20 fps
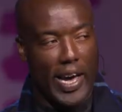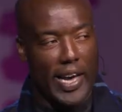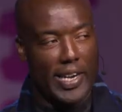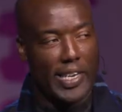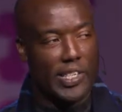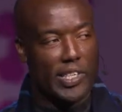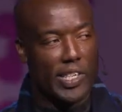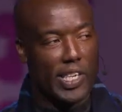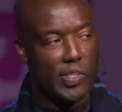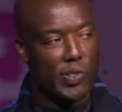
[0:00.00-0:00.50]
had a
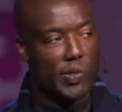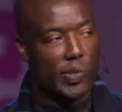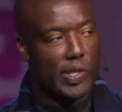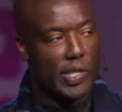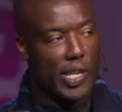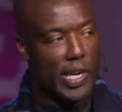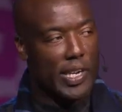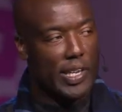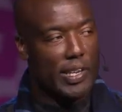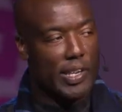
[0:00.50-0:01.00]
chance to
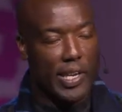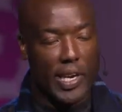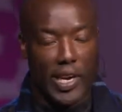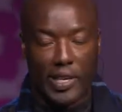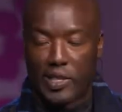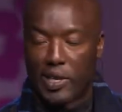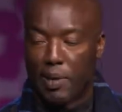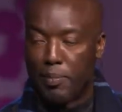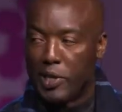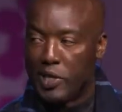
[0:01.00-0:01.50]
study
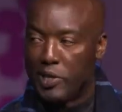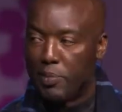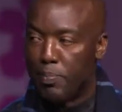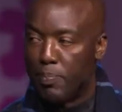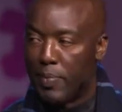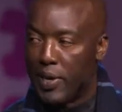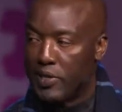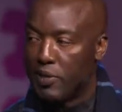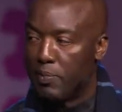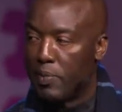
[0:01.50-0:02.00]
at Kamiti
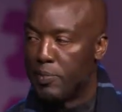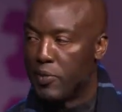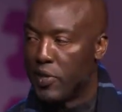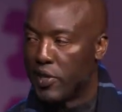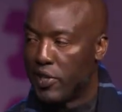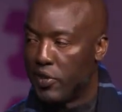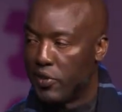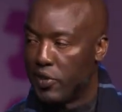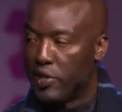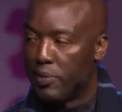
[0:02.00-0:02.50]
Maximum
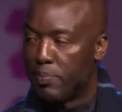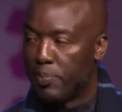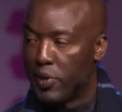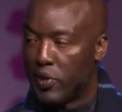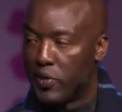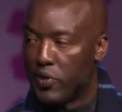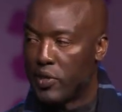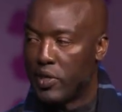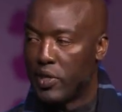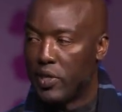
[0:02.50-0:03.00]
Security
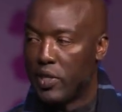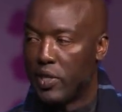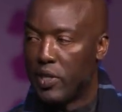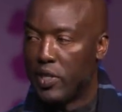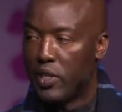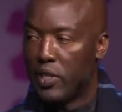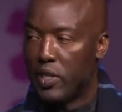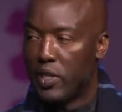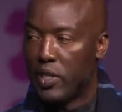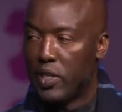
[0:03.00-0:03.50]
Prison.
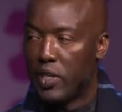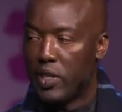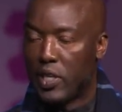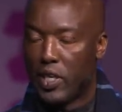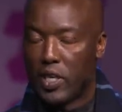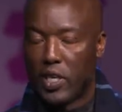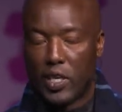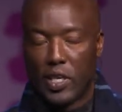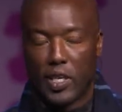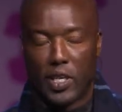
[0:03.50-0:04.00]

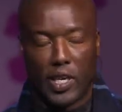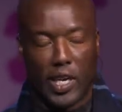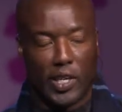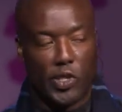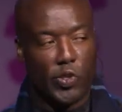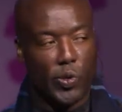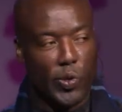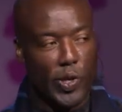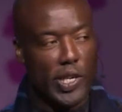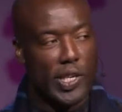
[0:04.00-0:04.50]
And
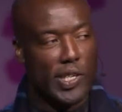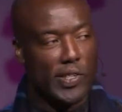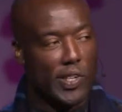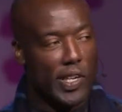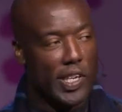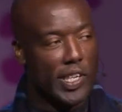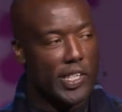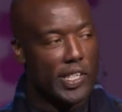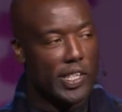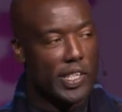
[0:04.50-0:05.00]
2 years
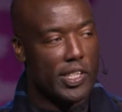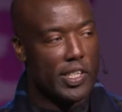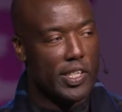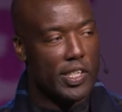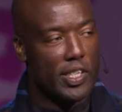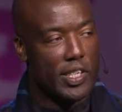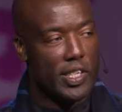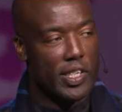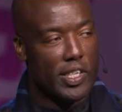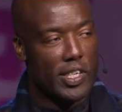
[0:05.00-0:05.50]
later,
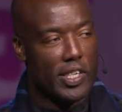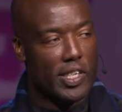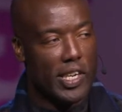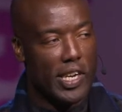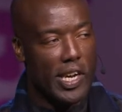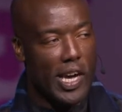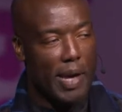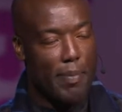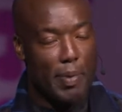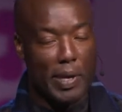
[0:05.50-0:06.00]

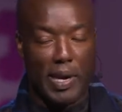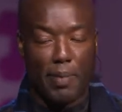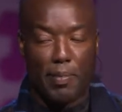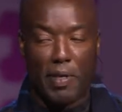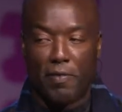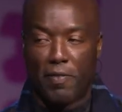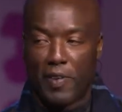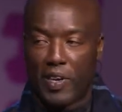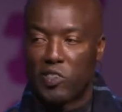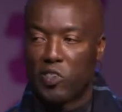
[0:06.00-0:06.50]
I became the
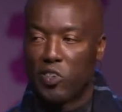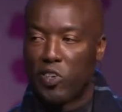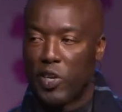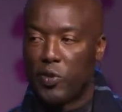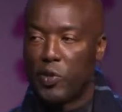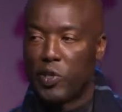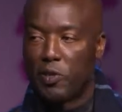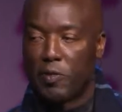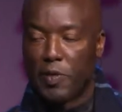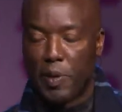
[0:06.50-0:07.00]
first
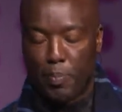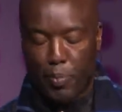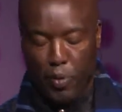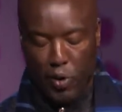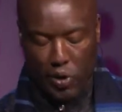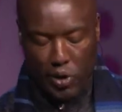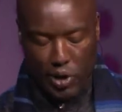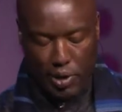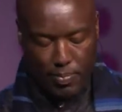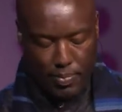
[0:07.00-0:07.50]
graduate of the
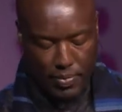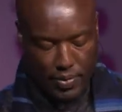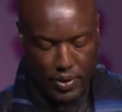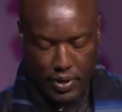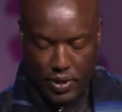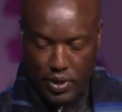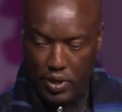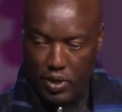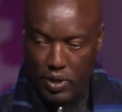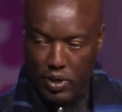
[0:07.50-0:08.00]
program
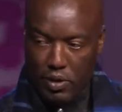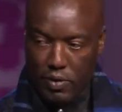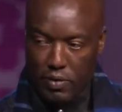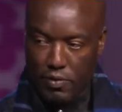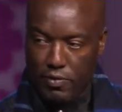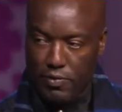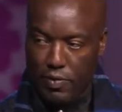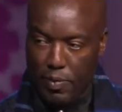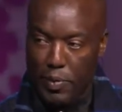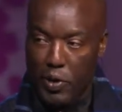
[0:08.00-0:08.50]

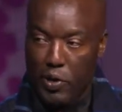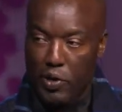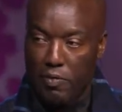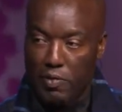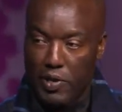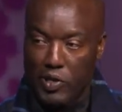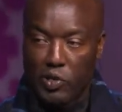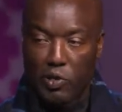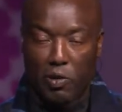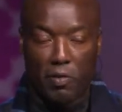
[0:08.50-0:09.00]
from the
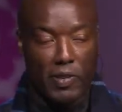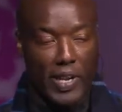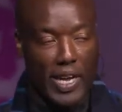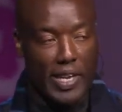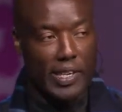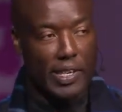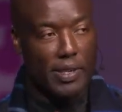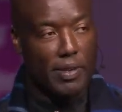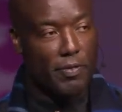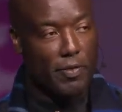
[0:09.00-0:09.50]
University of
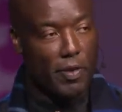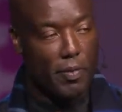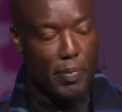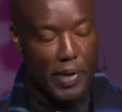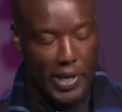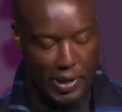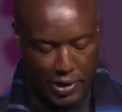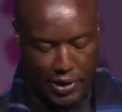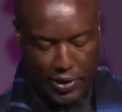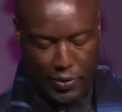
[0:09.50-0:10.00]
London
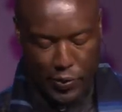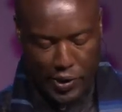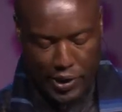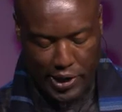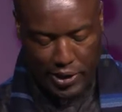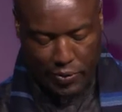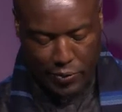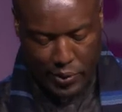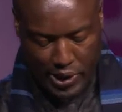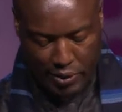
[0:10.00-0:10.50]

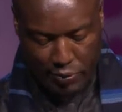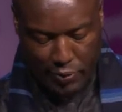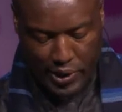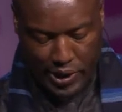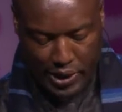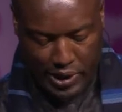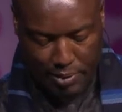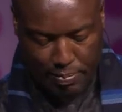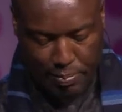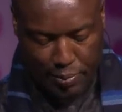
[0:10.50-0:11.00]

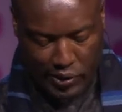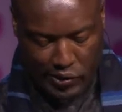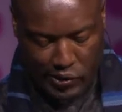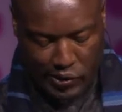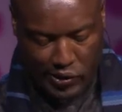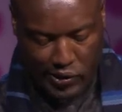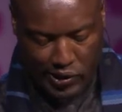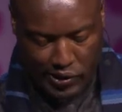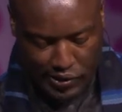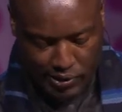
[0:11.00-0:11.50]
within the prison
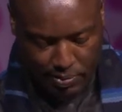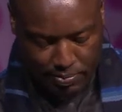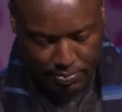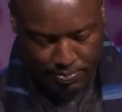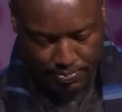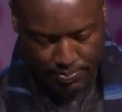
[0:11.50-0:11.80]
system.